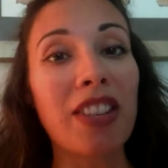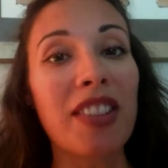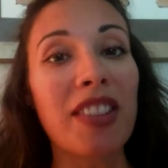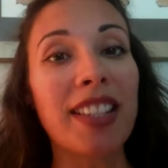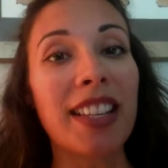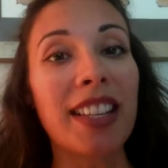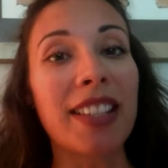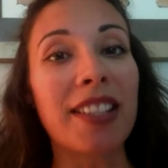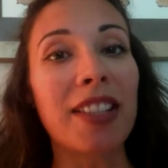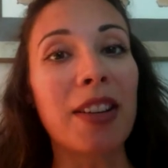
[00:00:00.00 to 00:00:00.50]
the
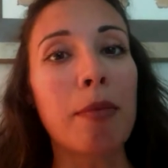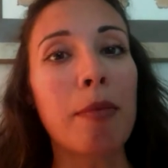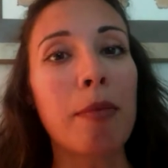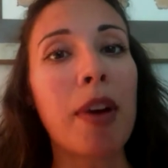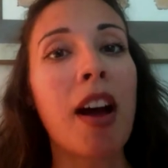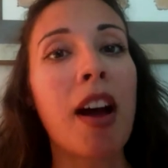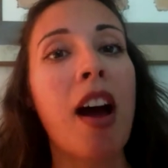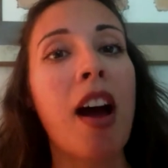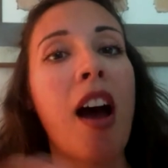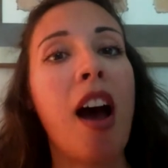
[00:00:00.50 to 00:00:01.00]
system,
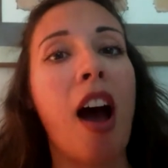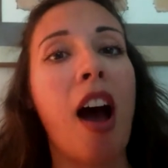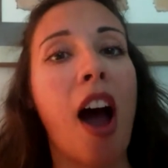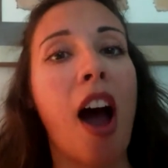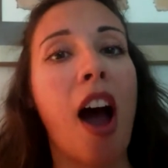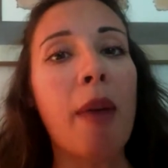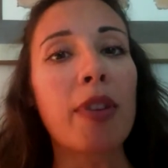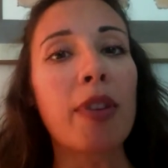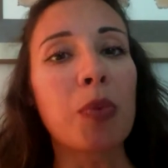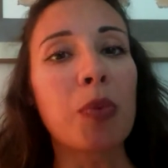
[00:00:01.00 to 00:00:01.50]

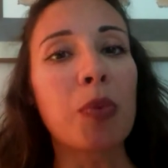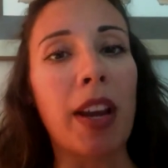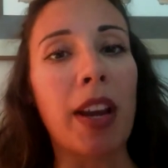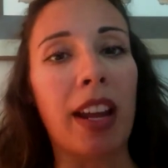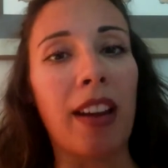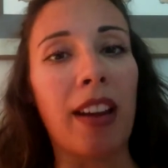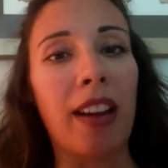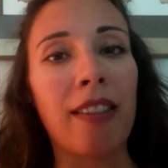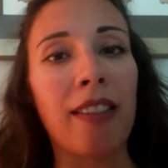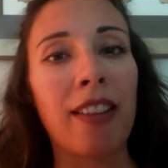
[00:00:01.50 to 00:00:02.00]
I was
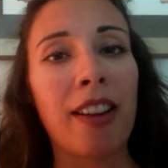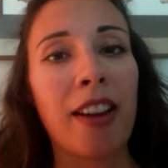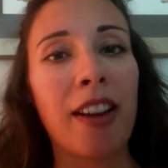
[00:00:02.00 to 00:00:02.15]
winning.